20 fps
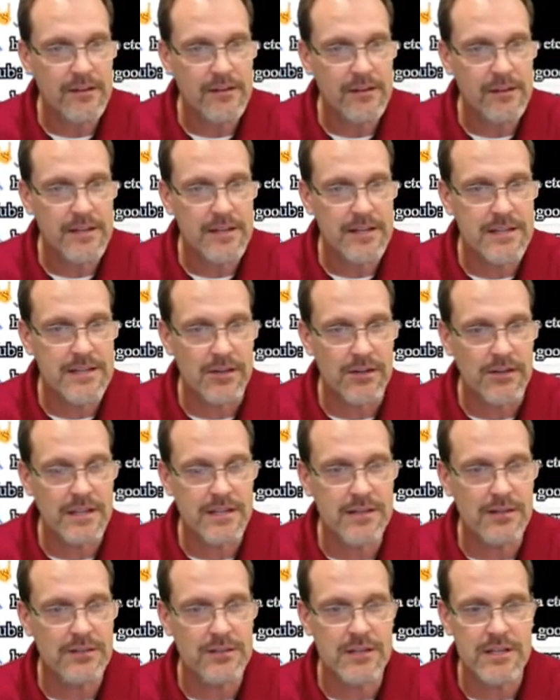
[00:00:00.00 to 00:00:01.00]
Okay, so
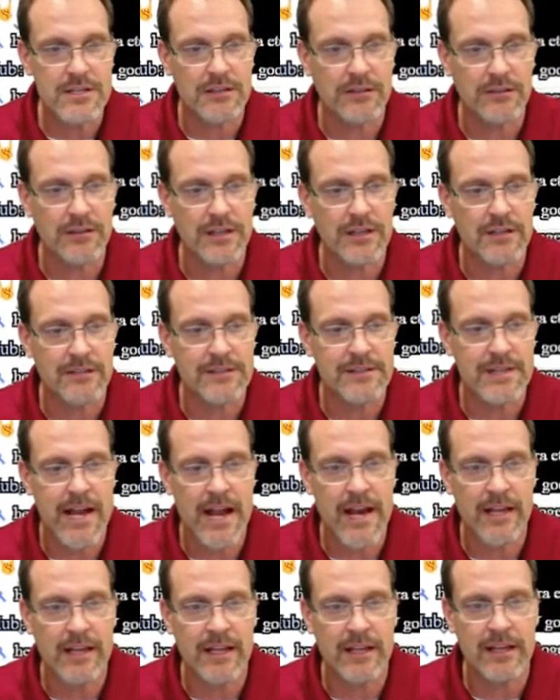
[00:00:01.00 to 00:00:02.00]
these are just little
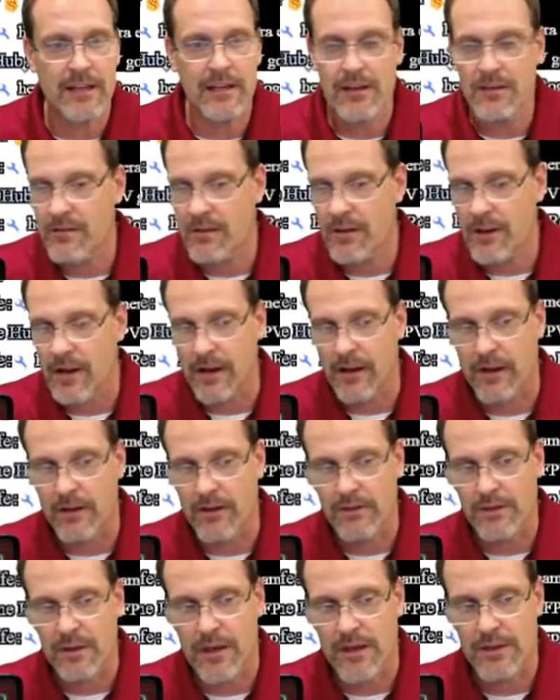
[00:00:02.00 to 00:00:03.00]
tiny,
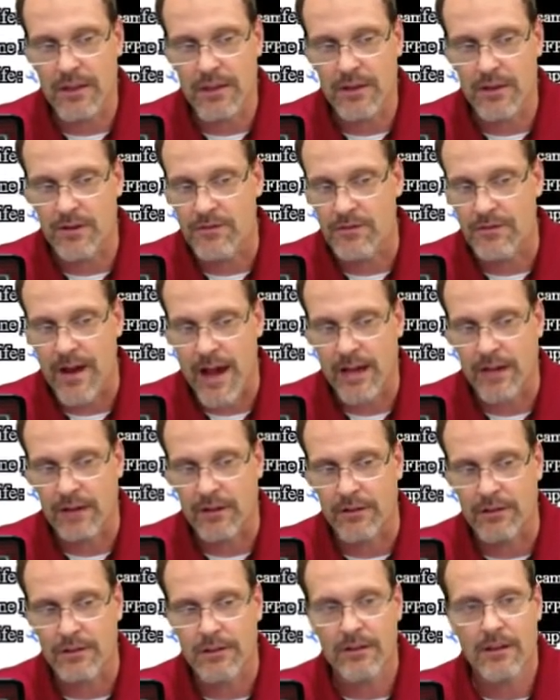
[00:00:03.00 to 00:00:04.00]
uh, I think they're
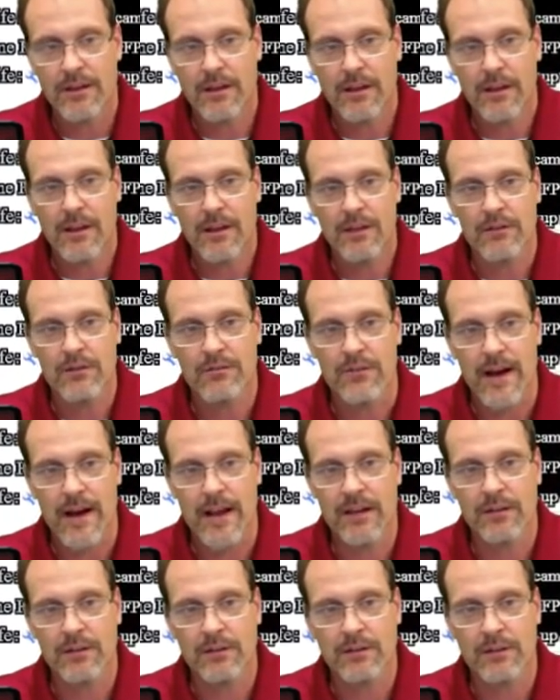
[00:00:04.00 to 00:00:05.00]
vinyl,
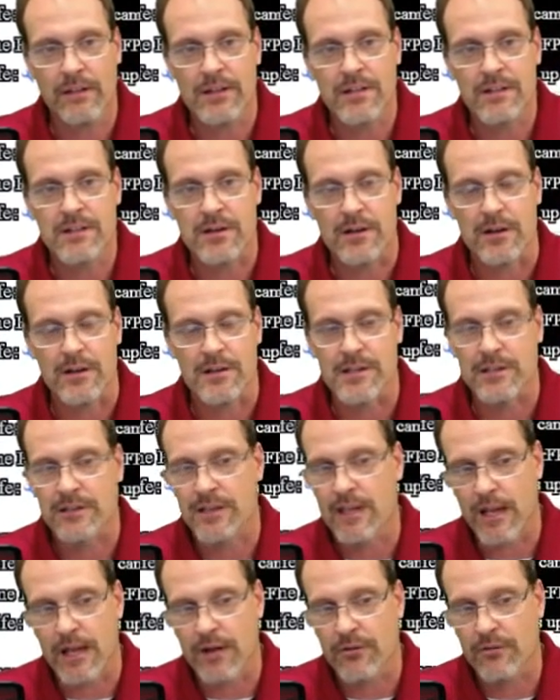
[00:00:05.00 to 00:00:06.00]
vinyl inserts, and
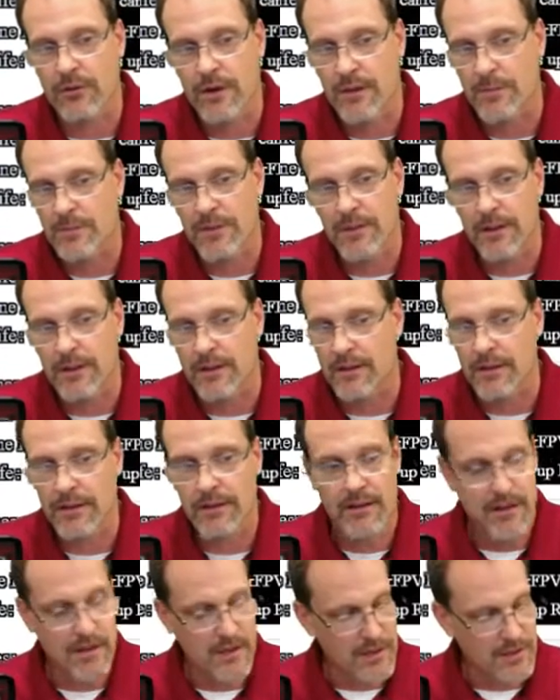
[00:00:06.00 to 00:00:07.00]
they cover up the,
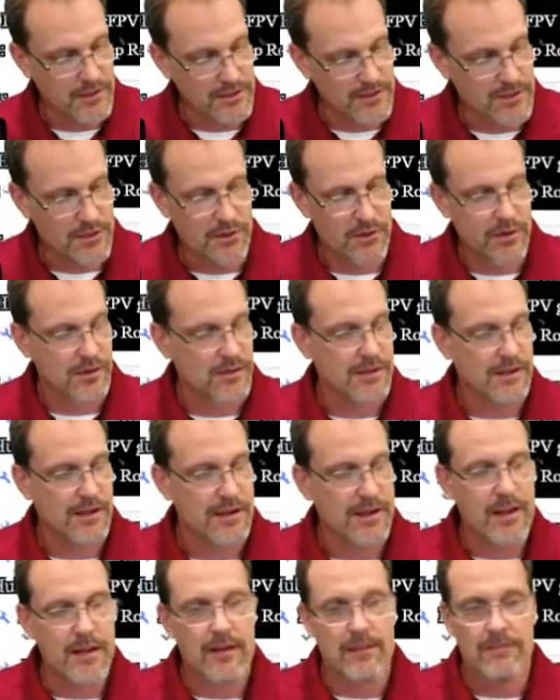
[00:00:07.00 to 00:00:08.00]
the screws.
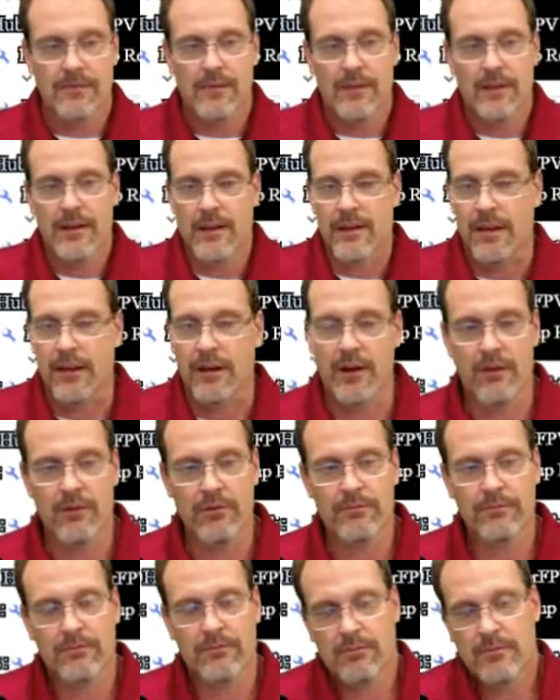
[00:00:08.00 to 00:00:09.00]
You
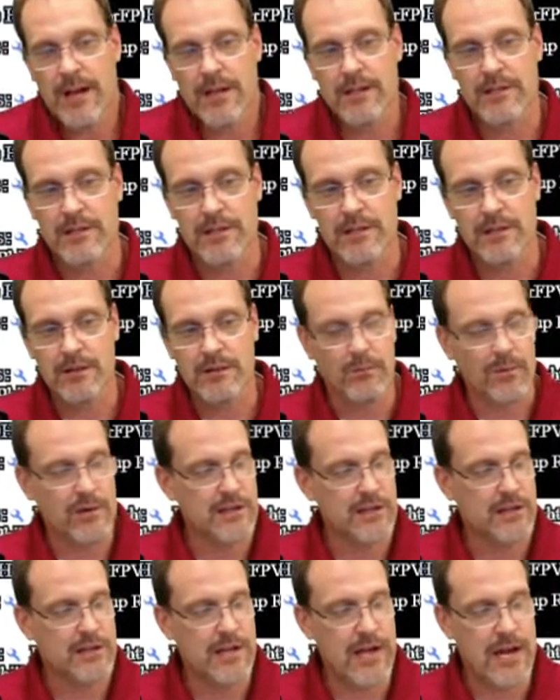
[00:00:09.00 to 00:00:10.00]
know, I should we
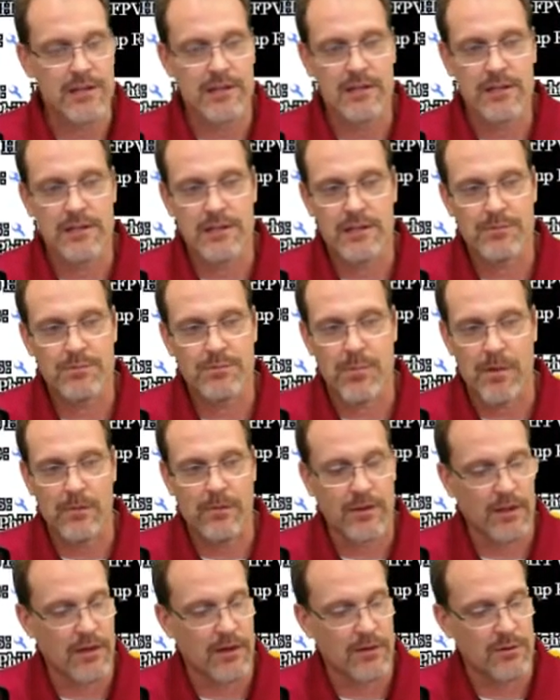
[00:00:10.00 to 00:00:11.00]
should I should just
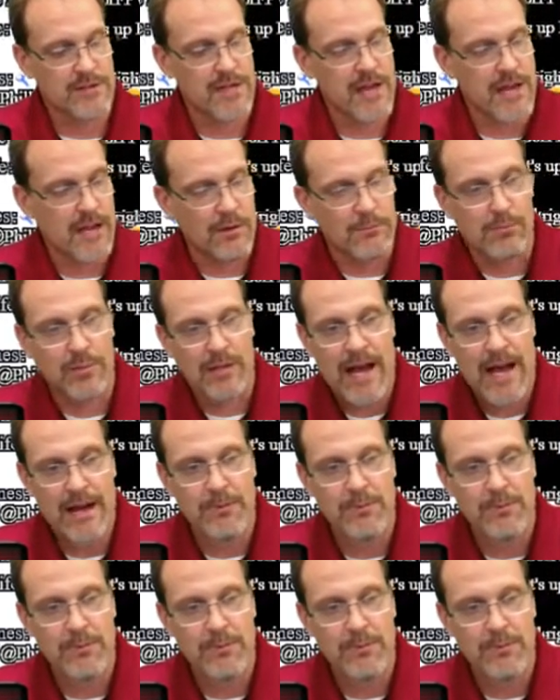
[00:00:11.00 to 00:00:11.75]
you know take a black